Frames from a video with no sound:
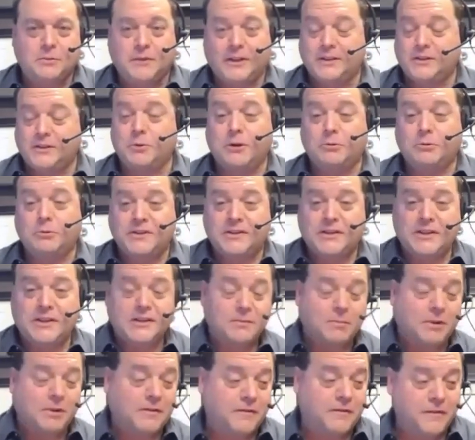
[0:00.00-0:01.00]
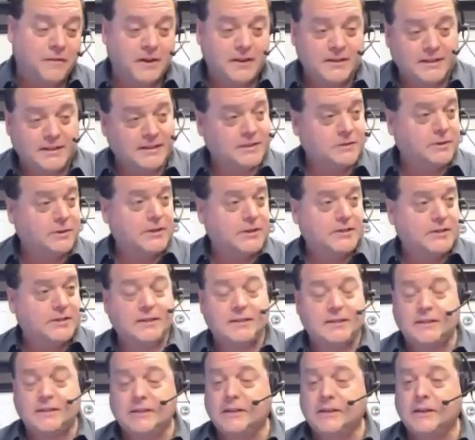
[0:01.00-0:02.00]
That's what I would send to my friends. That's what I
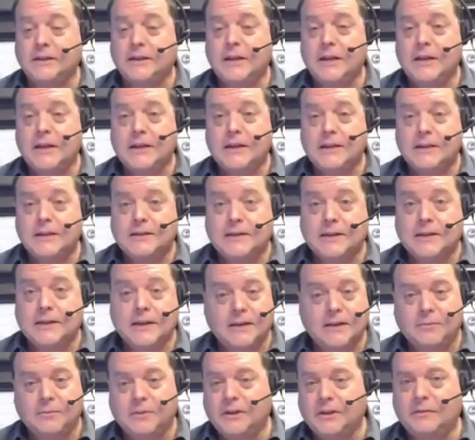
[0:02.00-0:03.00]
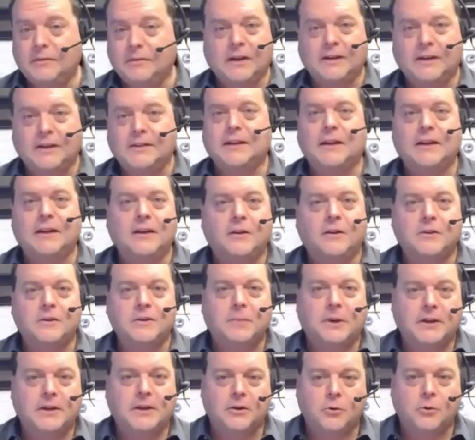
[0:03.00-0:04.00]
sent to to him. And next thing I know,
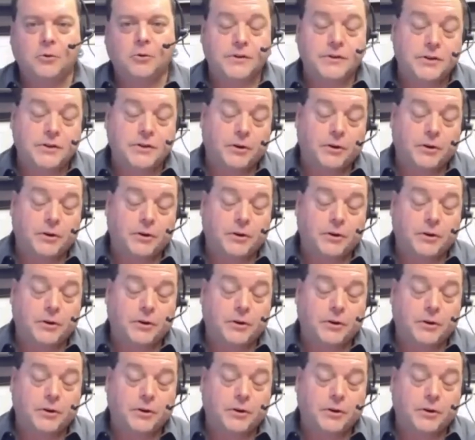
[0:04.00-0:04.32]
he's buying the course.